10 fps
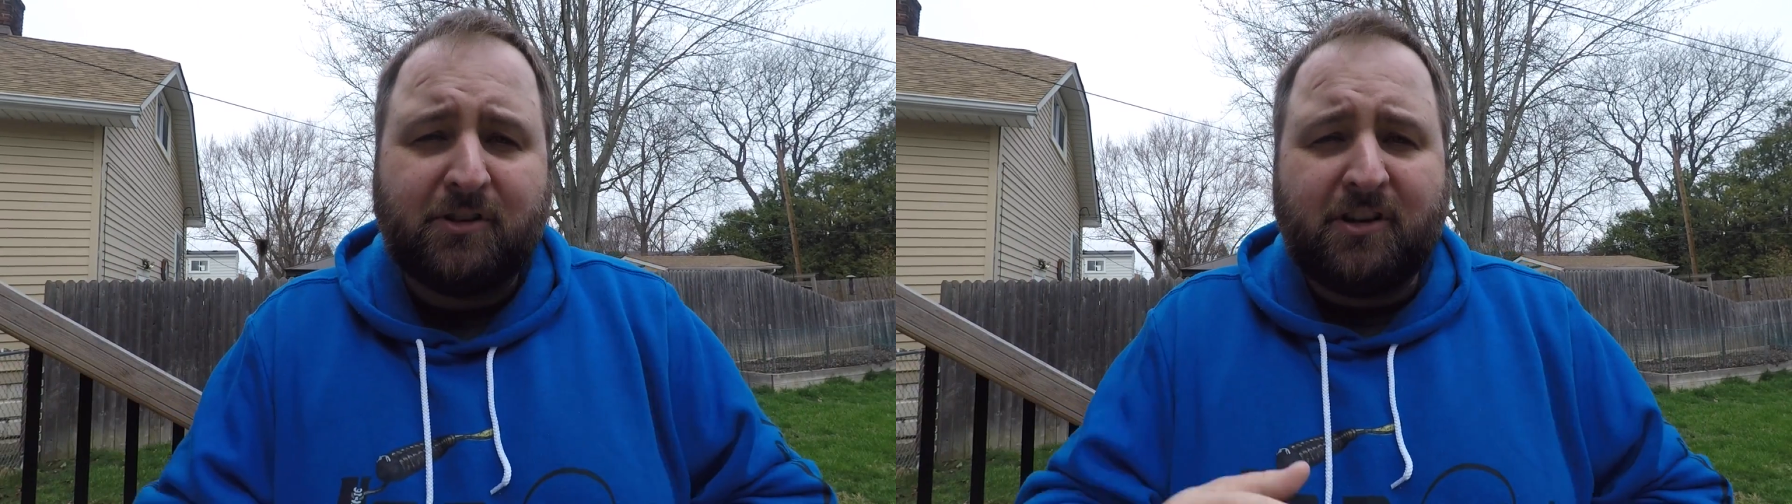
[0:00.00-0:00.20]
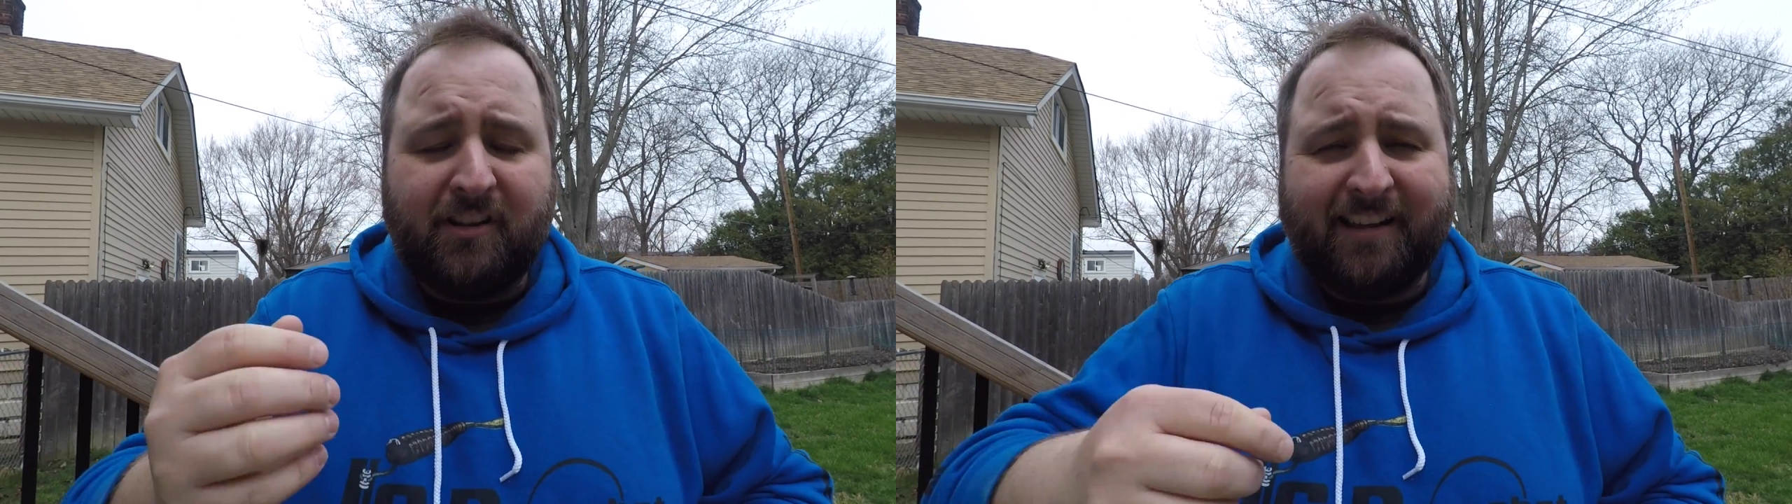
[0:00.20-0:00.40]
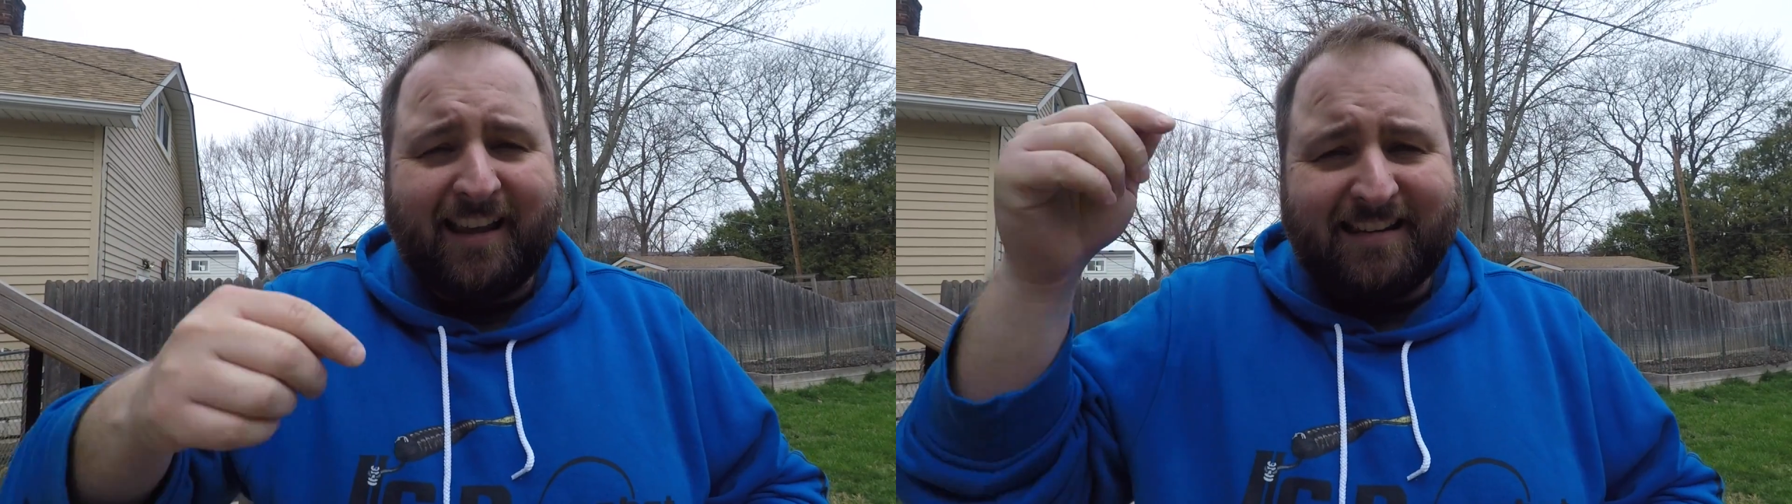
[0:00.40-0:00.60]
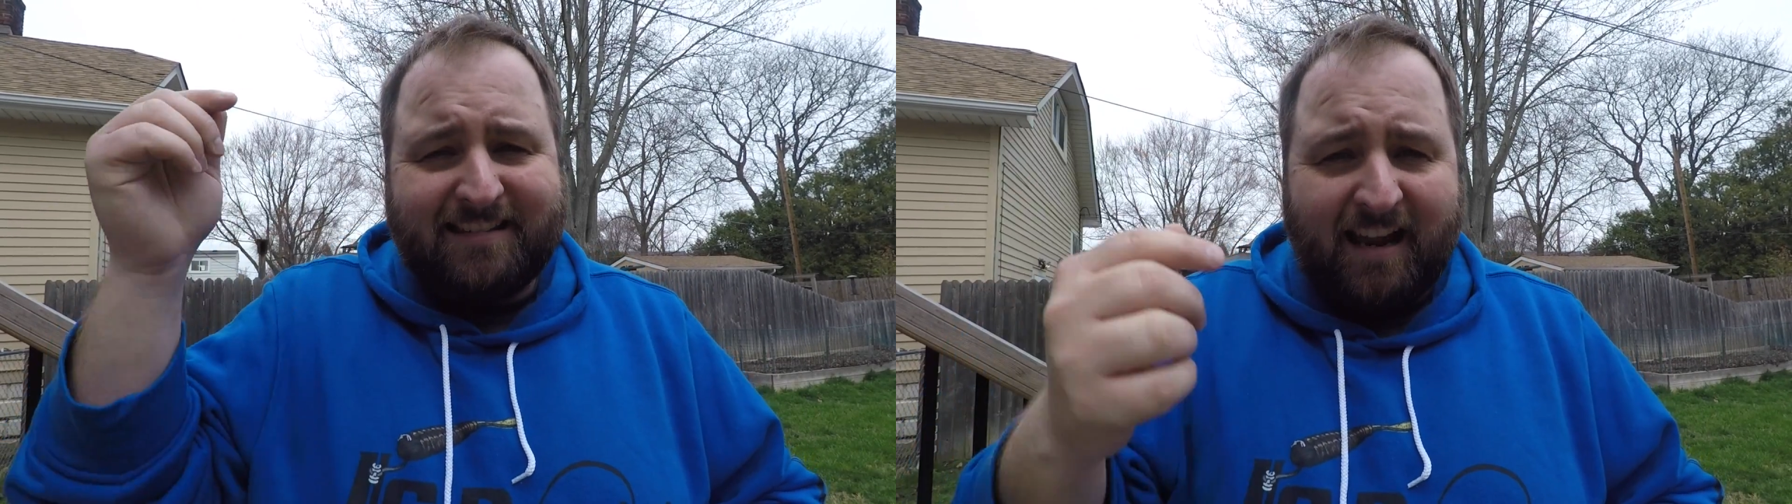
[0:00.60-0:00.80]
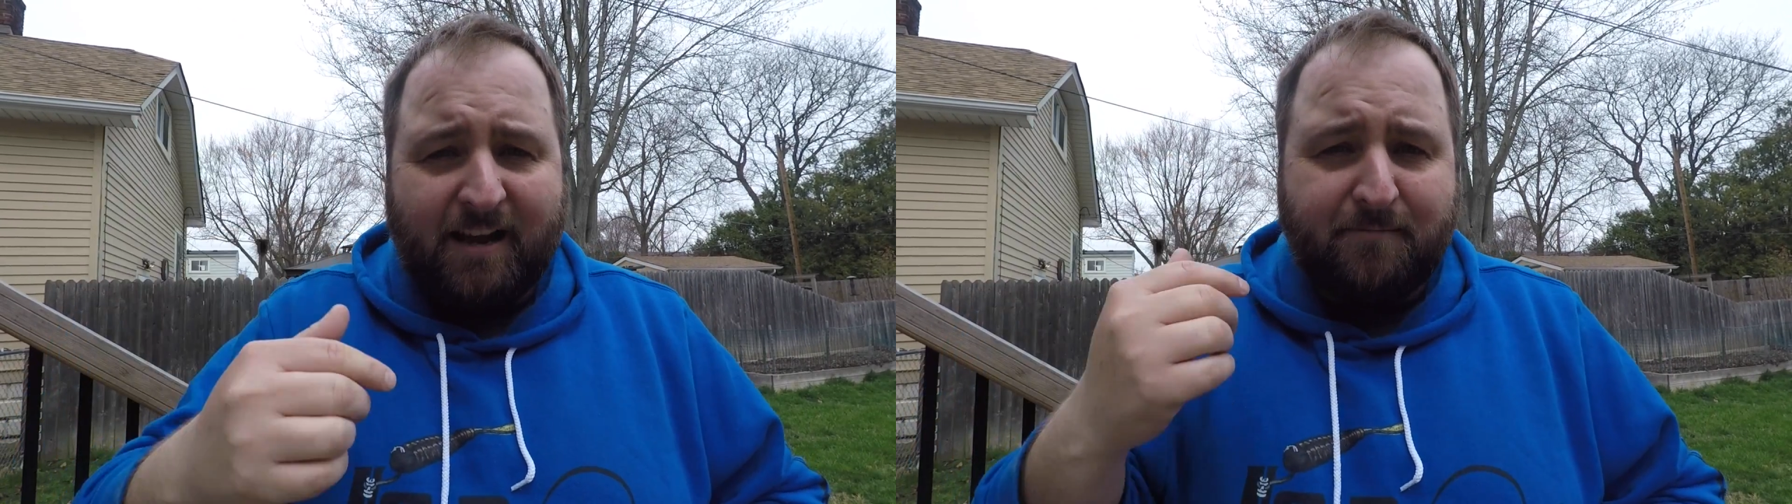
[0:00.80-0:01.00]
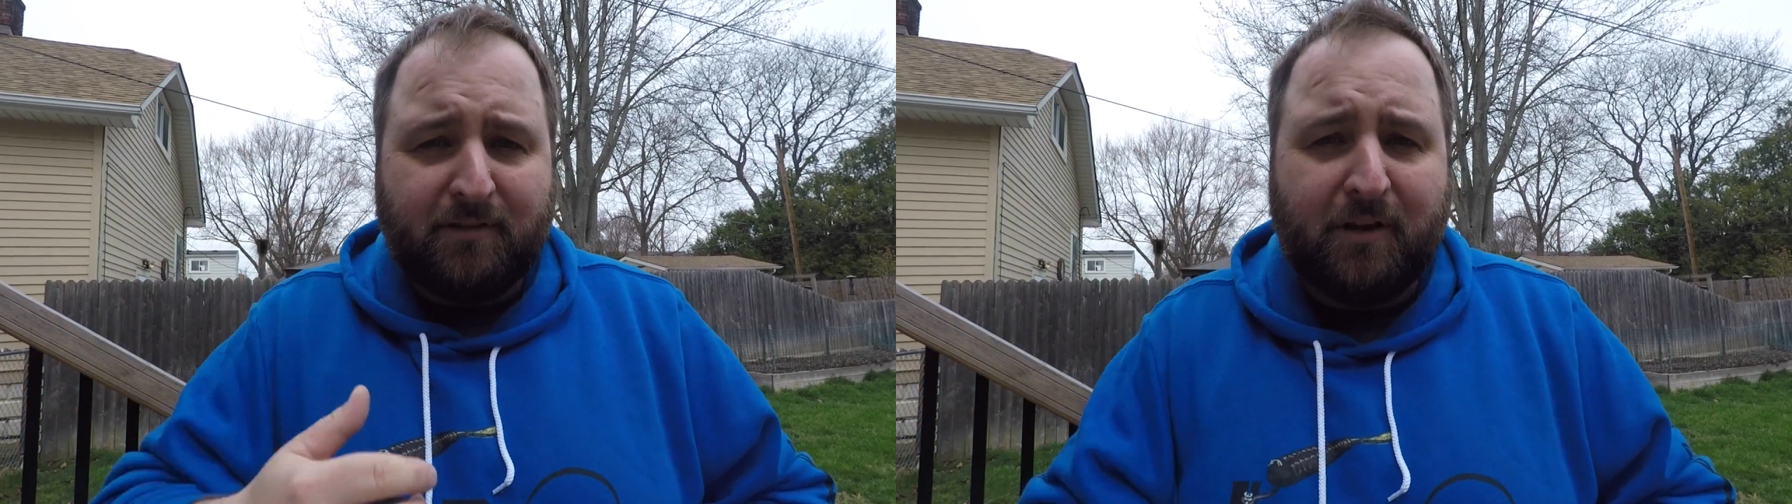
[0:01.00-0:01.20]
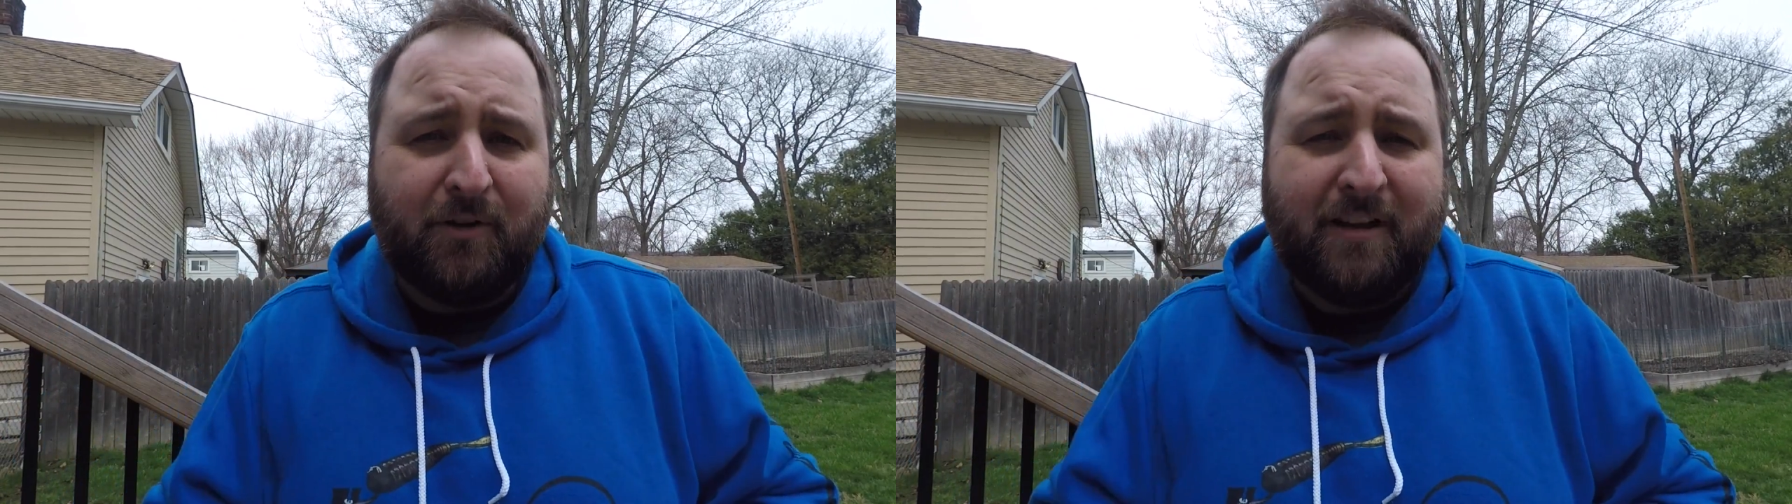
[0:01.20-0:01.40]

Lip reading: you click down below,